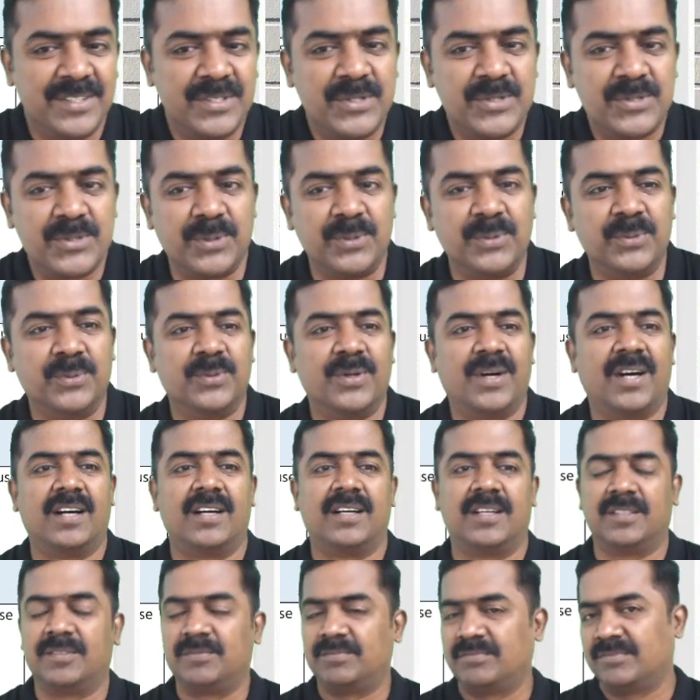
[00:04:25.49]

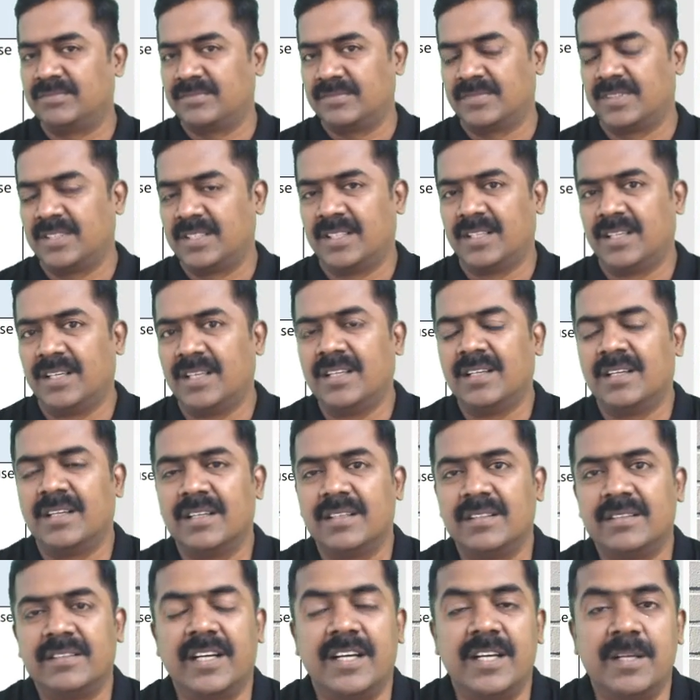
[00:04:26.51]
So
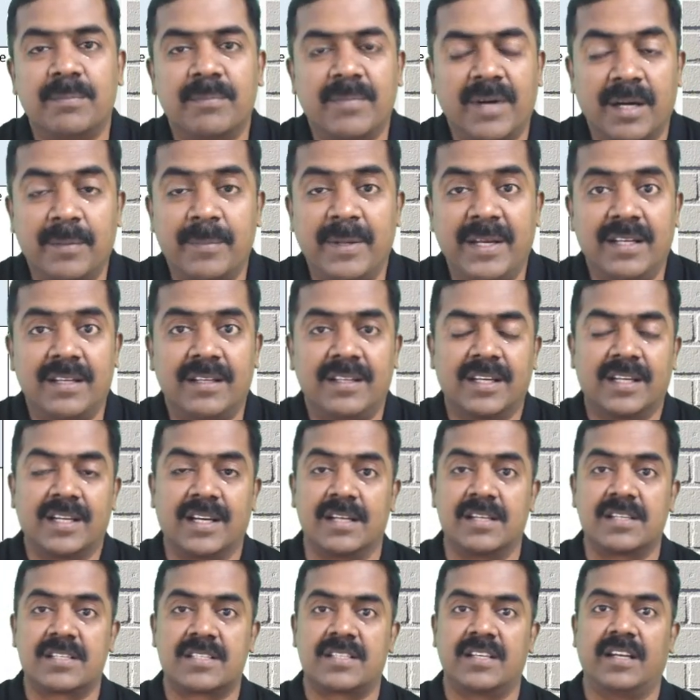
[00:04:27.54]
the
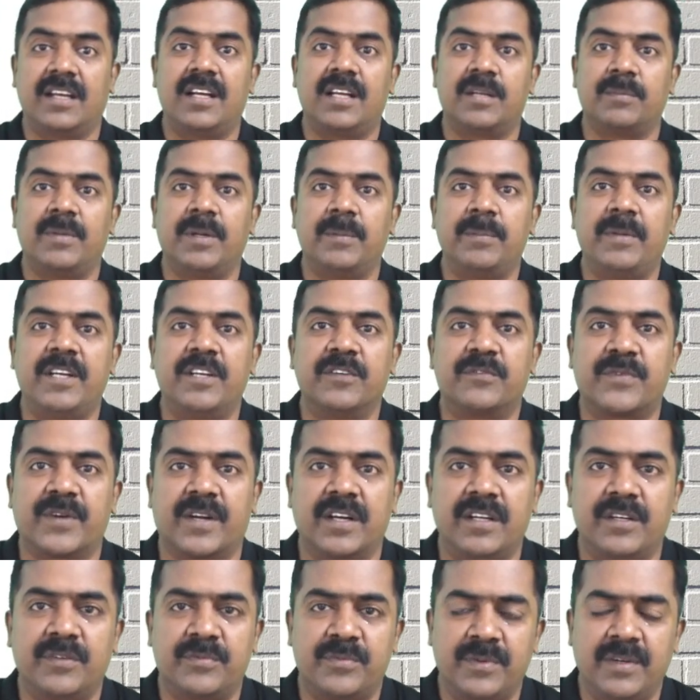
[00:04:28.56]
constraint may be
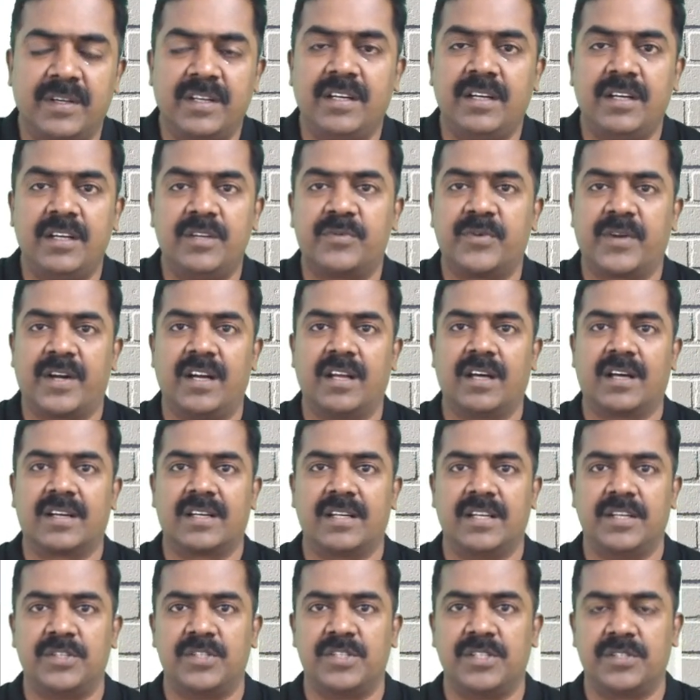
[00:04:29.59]
different in different
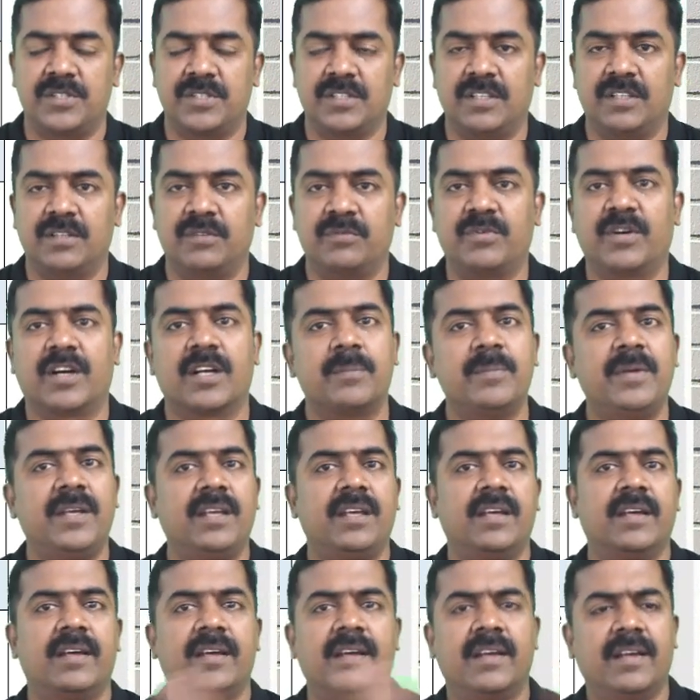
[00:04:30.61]
organization. For
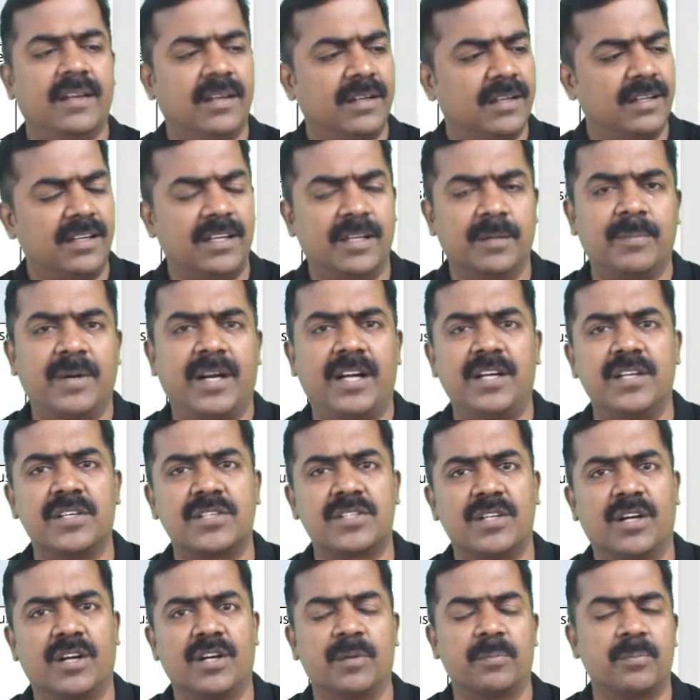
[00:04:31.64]
me, demand is
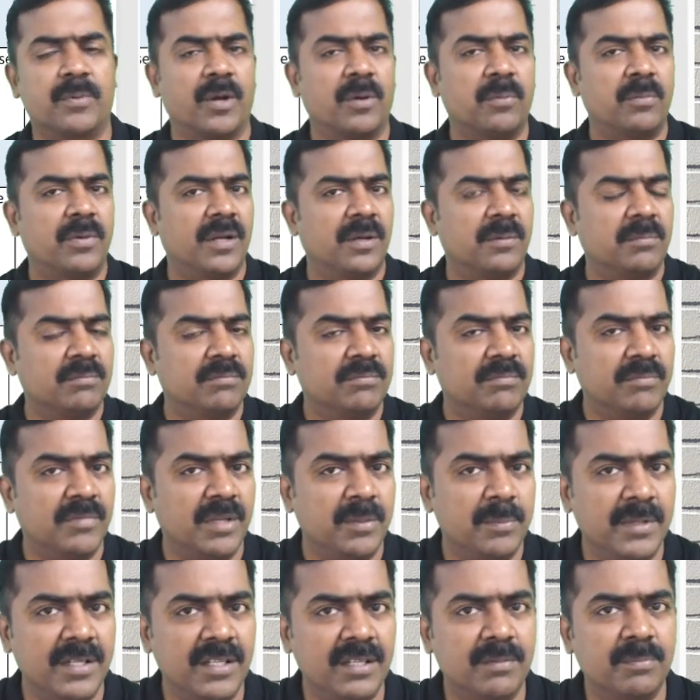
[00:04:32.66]
not a problem.
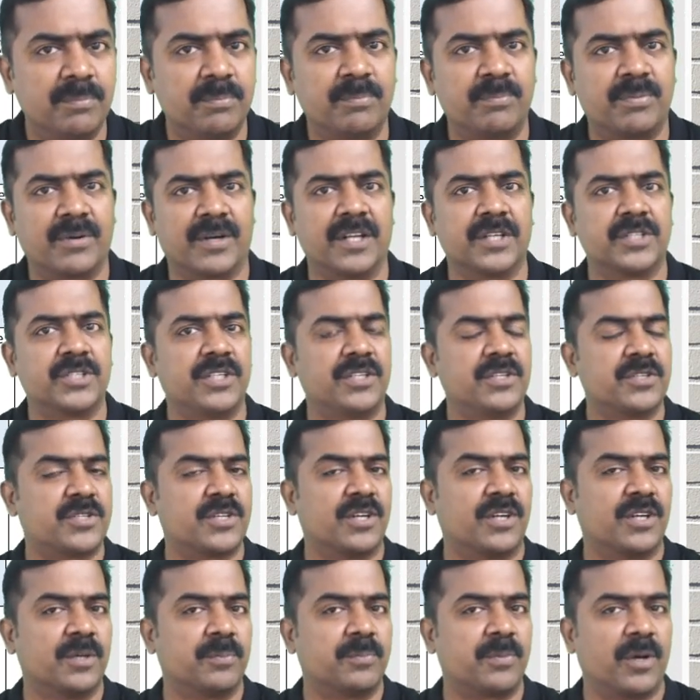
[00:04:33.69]
Maybe production is
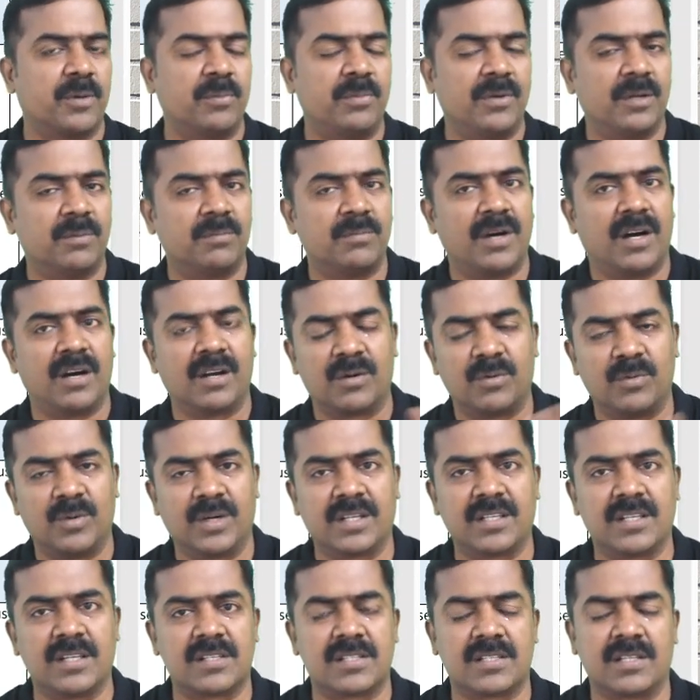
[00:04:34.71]
not a problem, or
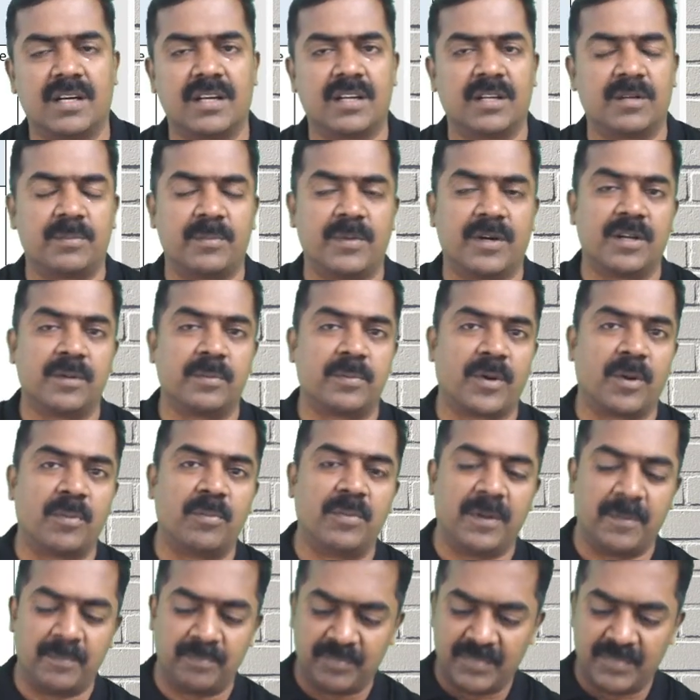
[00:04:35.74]
workers not a problem.